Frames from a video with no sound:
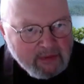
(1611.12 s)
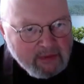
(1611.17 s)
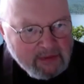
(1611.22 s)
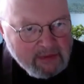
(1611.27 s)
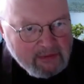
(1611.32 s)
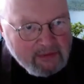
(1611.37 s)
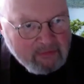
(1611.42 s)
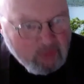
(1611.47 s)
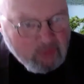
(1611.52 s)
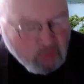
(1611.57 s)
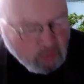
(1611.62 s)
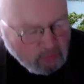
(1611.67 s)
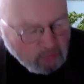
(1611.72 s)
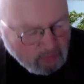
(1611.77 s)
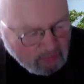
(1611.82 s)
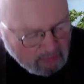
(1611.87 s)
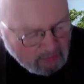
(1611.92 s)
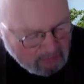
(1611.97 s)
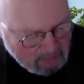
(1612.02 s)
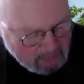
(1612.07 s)
If you
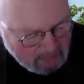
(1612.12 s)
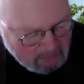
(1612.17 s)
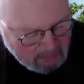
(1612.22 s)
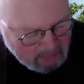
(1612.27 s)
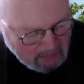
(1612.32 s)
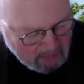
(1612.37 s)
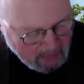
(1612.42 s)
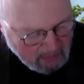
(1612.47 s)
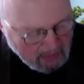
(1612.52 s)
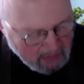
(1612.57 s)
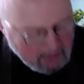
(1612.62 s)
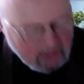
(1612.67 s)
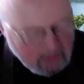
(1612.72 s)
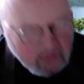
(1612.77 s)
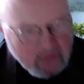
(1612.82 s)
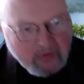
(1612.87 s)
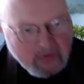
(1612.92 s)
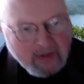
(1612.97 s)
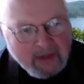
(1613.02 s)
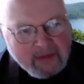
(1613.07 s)

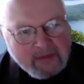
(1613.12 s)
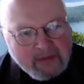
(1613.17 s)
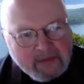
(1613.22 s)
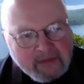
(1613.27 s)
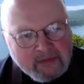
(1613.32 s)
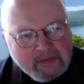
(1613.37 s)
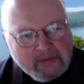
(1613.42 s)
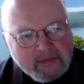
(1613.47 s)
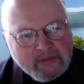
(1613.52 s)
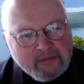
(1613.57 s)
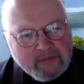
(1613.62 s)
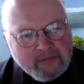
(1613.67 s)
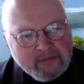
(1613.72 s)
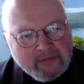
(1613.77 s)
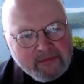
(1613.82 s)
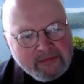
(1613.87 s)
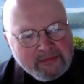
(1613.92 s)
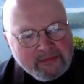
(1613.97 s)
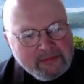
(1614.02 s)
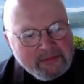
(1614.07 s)
argue that and
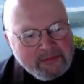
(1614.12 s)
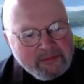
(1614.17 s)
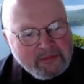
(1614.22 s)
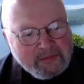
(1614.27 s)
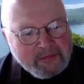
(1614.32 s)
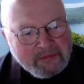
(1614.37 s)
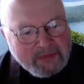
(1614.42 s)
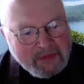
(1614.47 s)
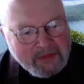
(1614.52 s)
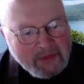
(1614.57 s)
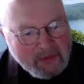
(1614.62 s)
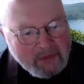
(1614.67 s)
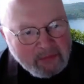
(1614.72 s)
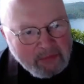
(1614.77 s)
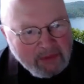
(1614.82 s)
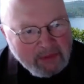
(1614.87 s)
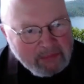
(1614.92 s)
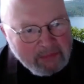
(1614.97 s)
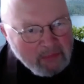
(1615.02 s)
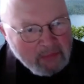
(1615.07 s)
with other
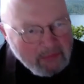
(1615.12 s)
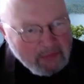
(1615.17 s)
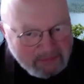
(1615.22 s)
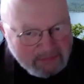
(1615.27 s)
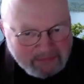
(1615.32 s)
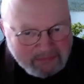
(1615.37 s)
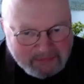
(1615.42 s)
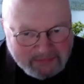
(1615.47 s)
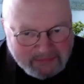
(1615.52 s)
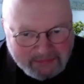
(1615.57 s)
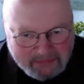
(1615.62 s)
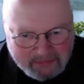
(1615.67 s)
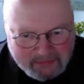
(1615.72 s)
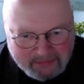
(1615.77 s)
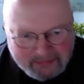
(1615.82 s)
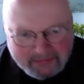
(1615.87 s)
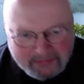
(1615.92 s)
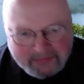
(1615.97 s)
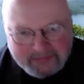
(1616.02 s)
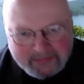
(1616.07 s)
people, and
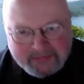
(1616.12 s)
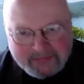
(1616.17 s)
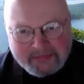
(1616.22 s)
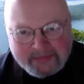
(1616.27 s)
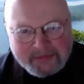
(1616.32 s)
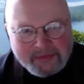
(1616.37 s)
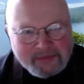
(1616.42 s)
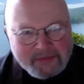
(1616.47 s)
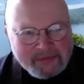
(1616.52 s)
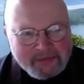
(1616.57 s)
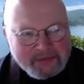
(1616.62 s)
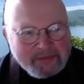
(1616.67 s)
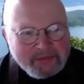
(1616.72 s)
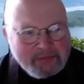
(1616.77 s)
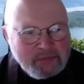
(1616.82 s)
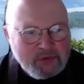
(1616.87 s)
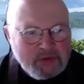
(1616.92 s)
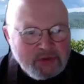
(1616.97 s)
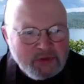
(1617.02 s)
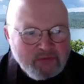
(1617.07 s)
you know, and
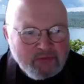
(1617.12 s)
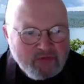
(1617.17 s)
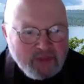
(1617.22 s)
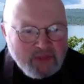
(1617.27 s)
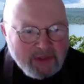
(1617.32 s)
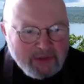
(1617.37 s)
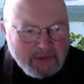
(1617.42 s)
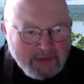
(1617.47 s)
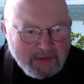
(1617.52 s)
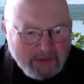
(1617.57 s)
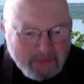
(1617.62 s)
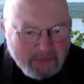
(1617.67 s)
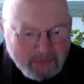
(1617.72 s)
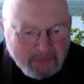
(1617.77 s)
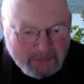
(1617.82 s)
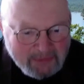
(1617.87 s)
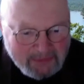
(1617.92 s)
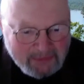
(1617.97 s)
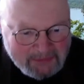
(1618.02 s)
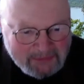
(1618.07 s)
put some vigor into
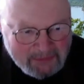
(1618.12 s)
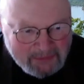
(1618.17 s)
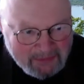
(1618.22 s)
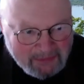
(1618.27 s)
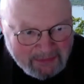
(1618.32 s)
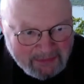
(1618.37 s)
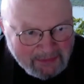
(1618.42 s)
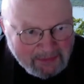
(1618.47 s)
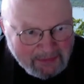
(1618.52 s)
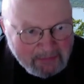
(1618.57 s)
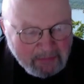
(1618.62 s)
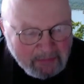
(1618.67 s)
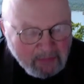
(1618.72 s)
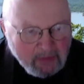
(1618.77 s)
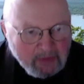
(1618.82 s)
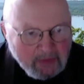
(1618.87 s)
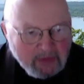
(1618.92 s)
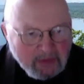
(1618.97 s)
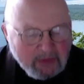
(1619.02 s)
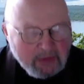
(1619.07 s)
it and that sort of thing,
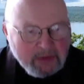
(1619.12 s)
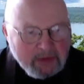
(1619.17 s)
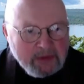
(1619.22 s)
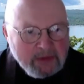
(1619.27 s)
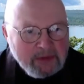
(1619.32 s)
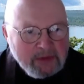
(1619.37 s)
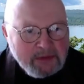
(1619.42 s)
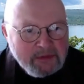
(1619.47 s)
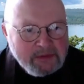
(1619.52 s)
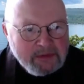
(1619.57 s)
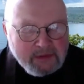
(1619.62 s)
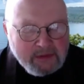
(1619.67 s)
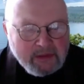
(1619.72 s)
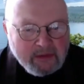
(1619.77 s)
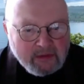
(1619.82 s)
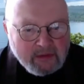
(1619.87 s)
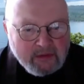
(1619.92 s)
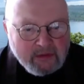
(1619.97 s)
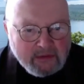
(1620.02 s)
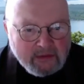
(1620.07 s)

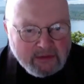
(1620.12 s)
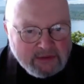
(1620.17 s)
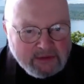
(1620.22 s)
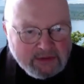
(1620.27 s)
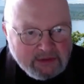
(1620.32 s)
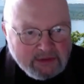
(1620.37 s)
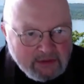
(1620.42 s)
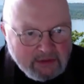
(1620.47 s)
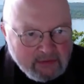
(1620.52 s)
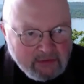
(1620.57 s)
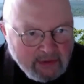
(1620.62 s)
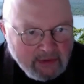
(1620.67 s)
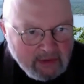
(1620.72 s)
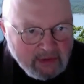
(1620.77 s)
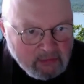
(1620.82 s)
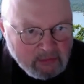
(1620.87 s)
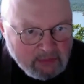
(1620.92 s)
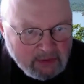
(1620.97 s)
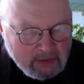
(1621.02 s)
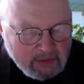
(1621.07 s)
no, this is
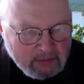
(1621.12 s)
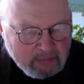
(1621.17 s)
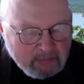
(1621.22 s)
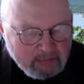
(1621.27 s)
entanglement.